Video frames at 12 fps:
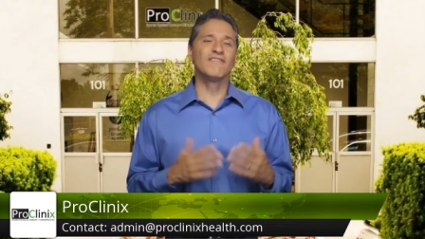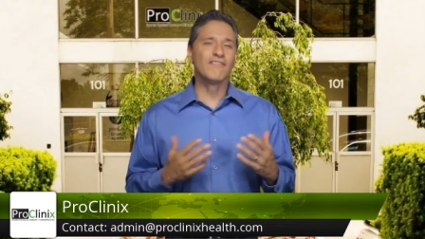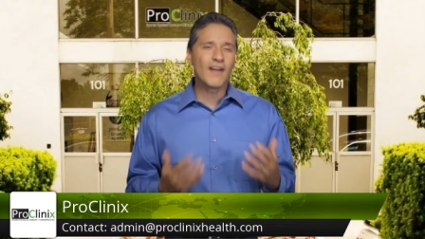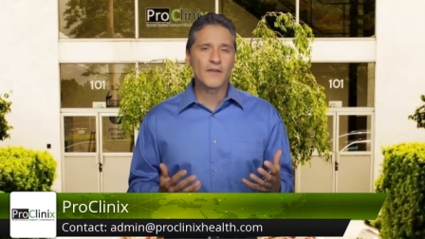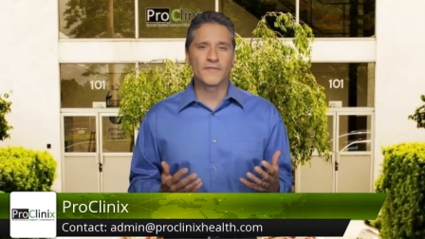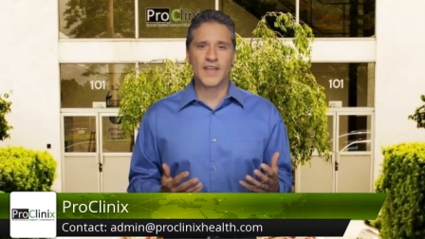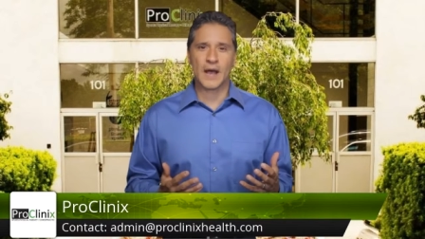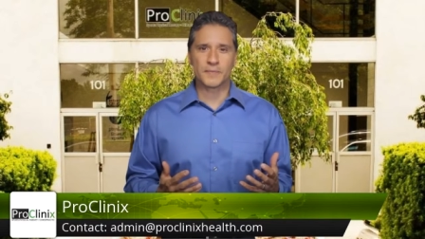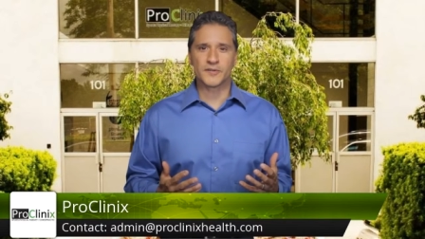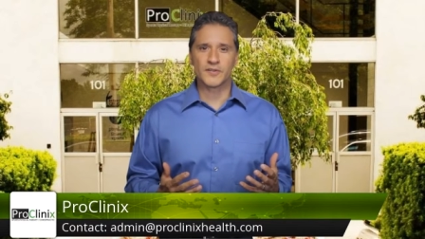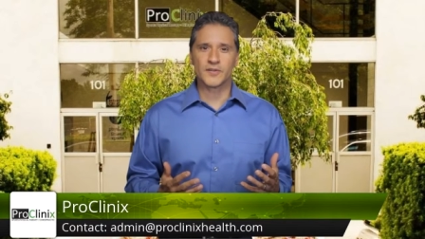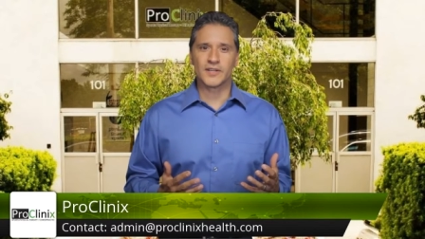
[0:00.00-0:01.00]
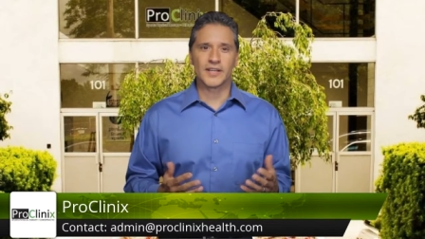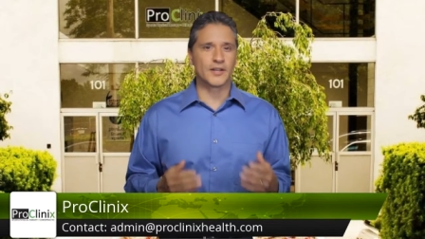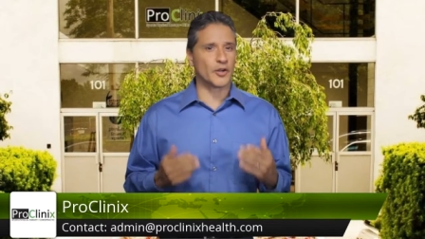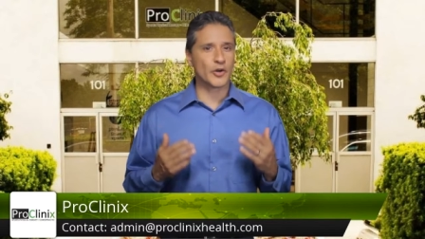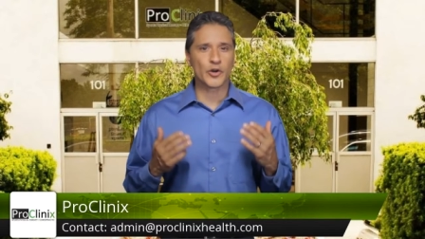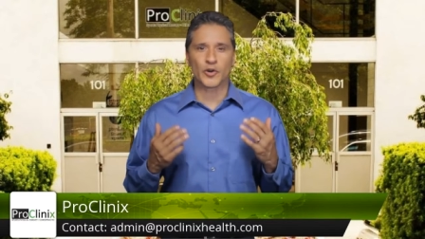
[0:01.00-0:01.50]
love the opportunity to
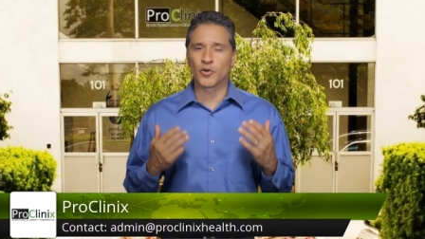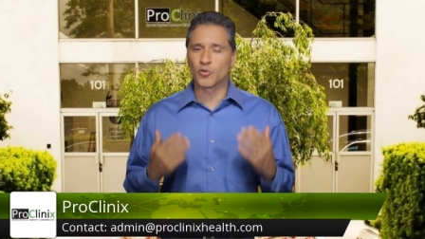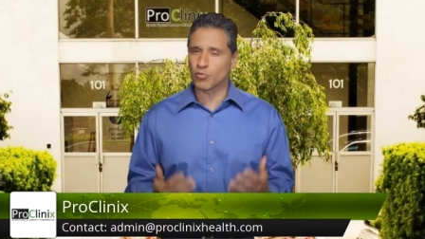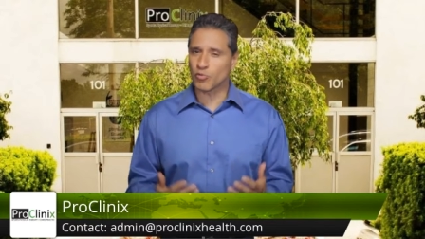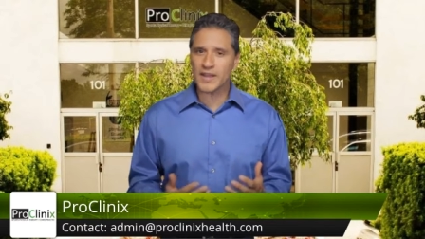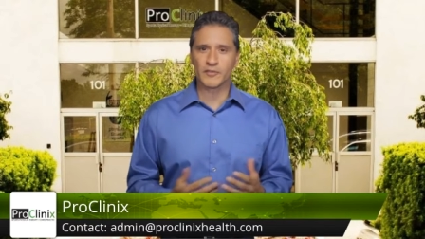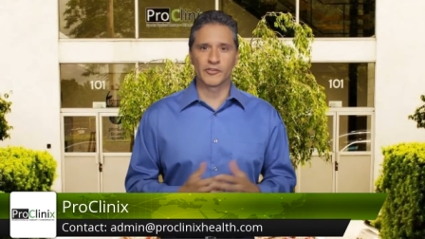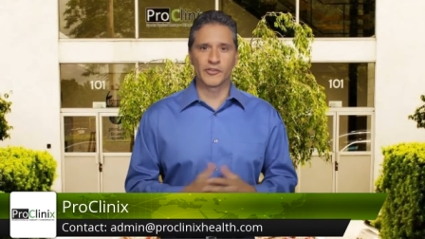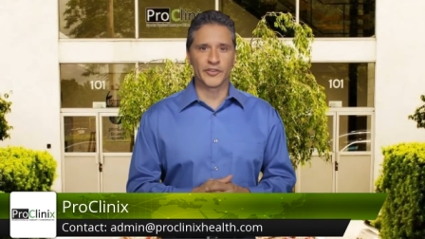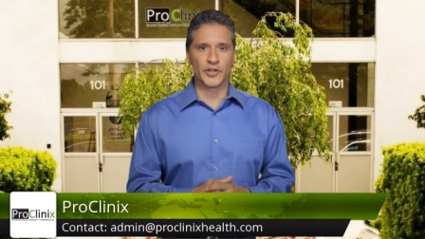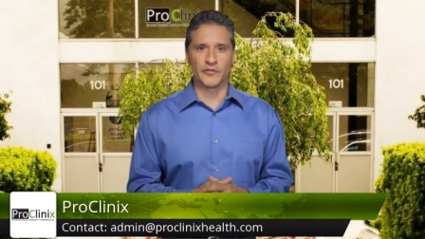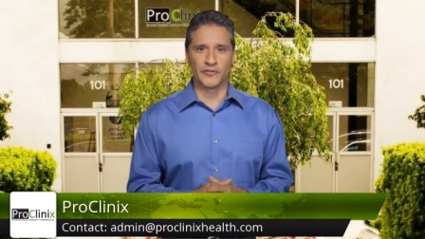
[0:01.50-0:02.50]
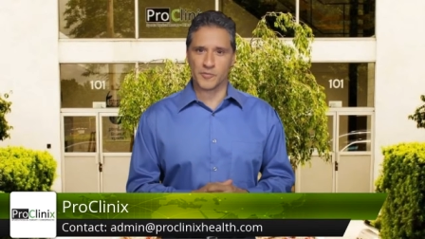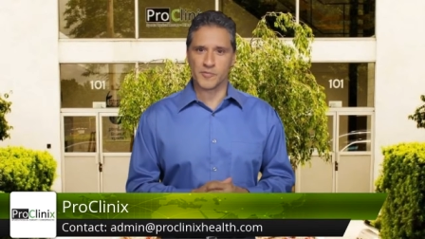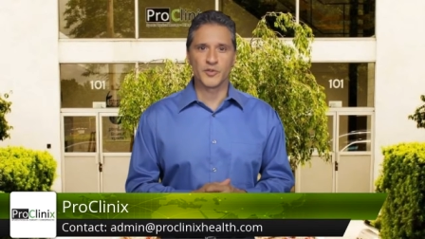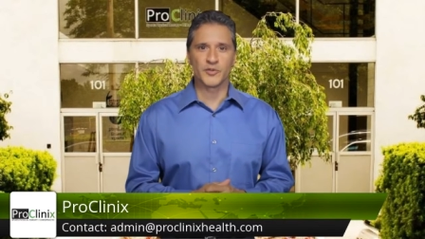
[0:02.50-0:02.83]
earn a great review from you